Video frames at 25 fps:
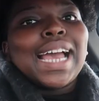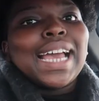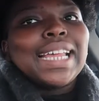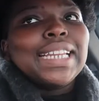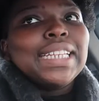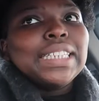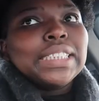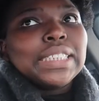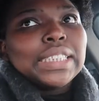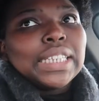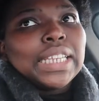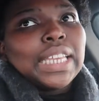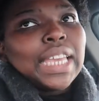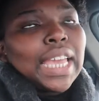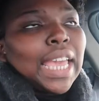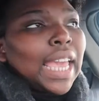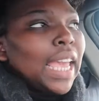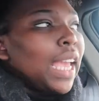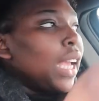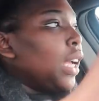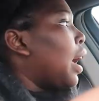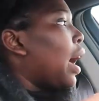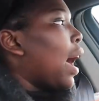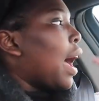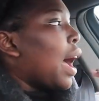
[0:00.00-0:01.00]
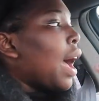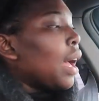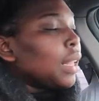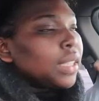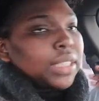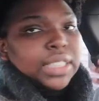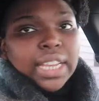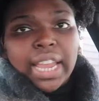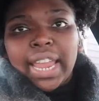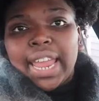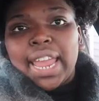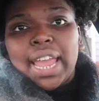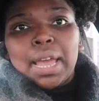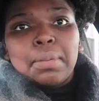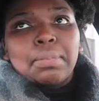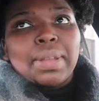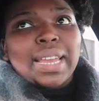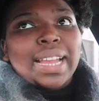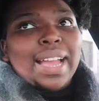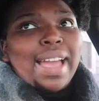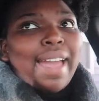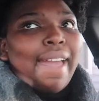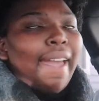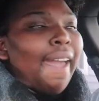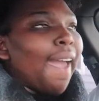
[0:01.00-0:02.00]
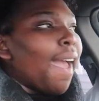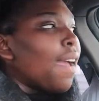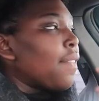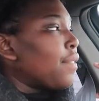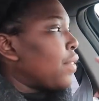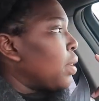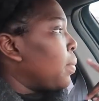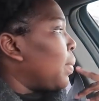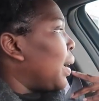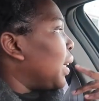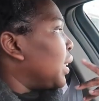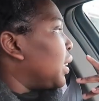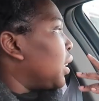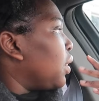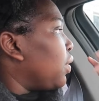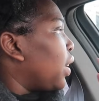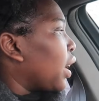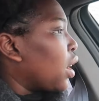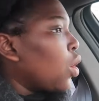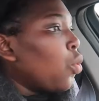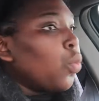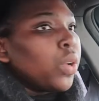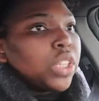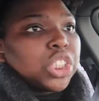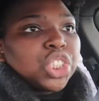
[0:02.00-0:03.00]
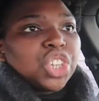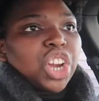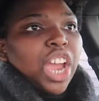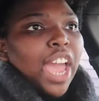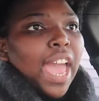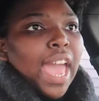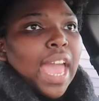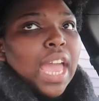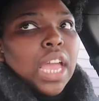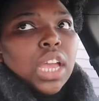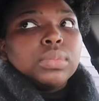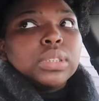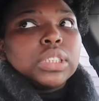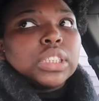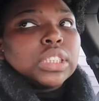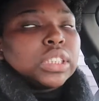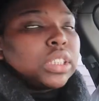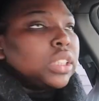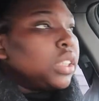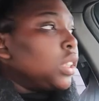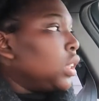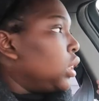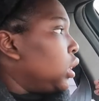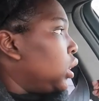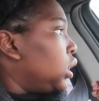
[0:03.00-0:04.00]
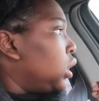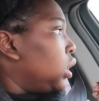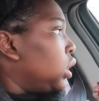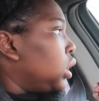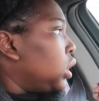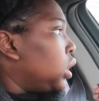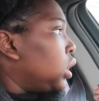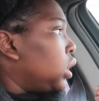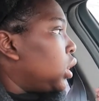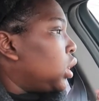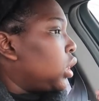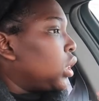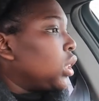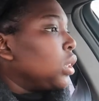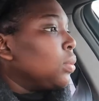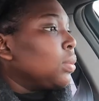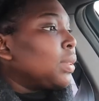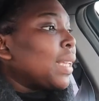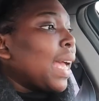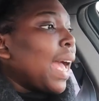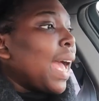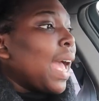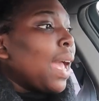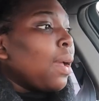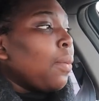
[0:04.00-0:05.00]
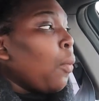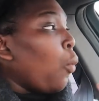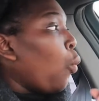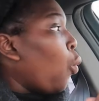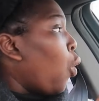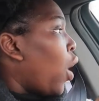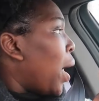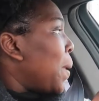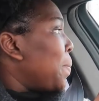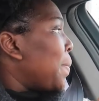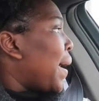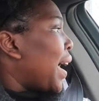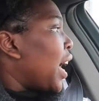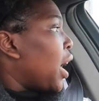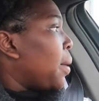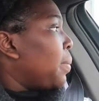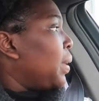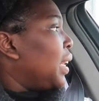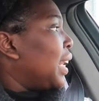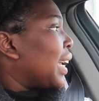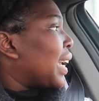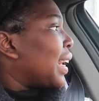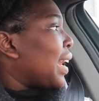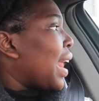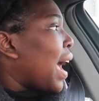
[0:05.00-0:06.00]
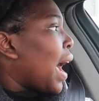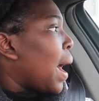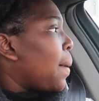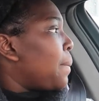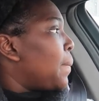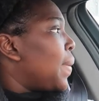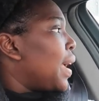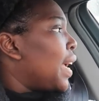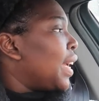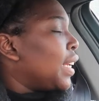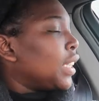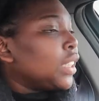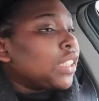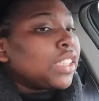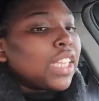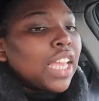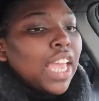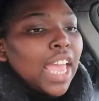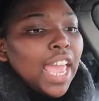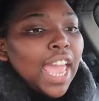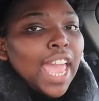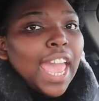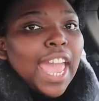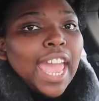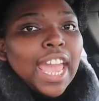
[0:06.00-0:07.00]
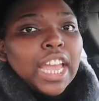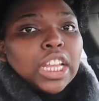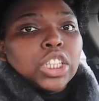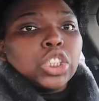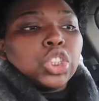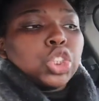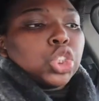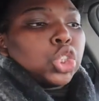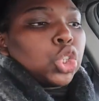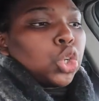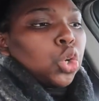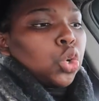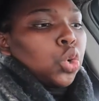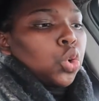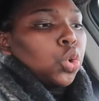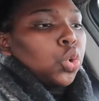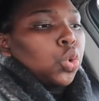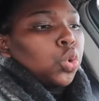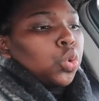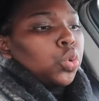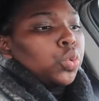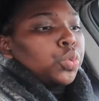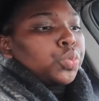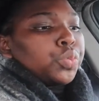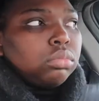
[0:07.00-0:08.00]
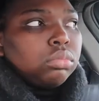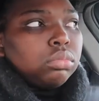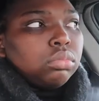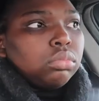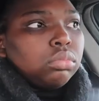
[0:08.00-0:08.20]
I need to get a tam, like a hat for myself, like a winter hat, because sometimes one, my hair be looking a hot mess, and two,